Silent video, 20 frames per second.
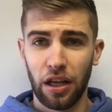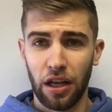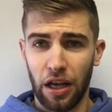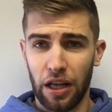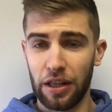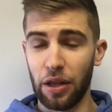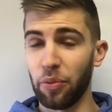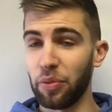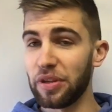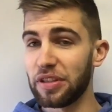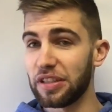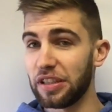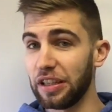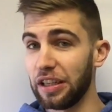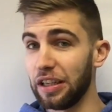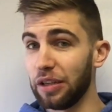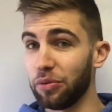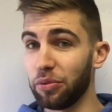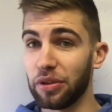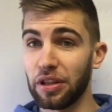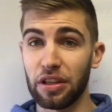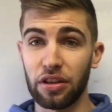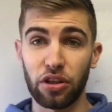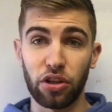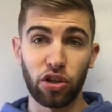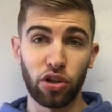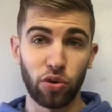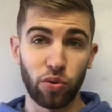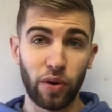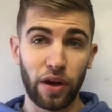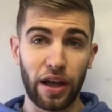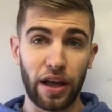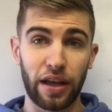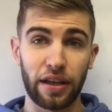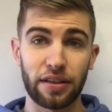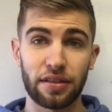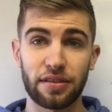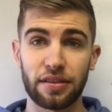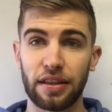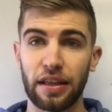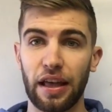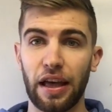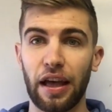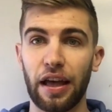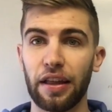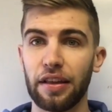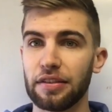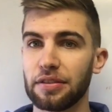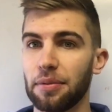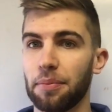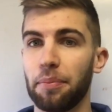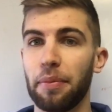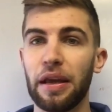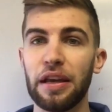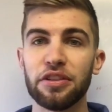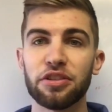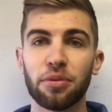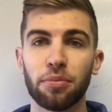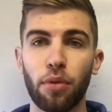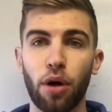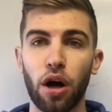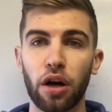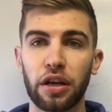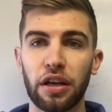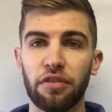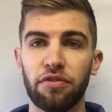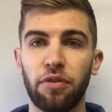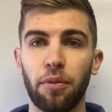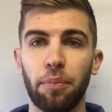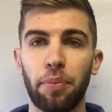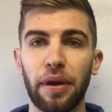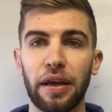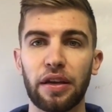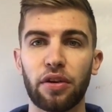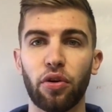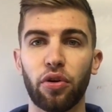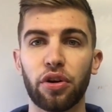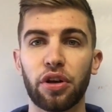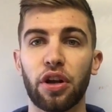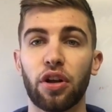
And then we see within the US that there's a major market for Bitcoin,